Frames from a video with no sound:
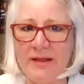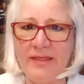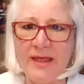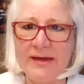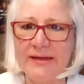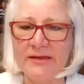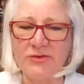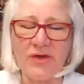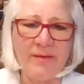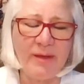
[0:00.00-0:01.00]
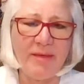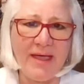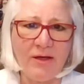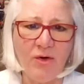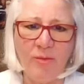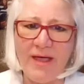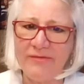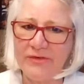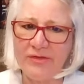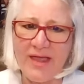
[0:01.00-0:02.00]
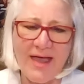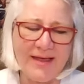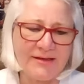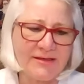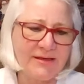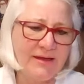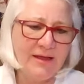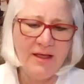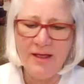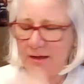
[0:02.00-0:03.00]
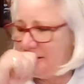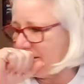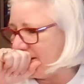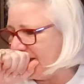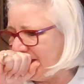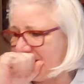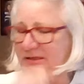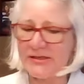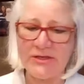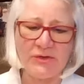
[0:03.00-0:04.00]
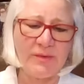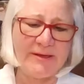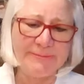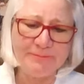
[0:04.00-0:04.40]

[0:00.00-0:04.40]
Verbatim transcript: and then he'll drive me back home after that. Excuse me.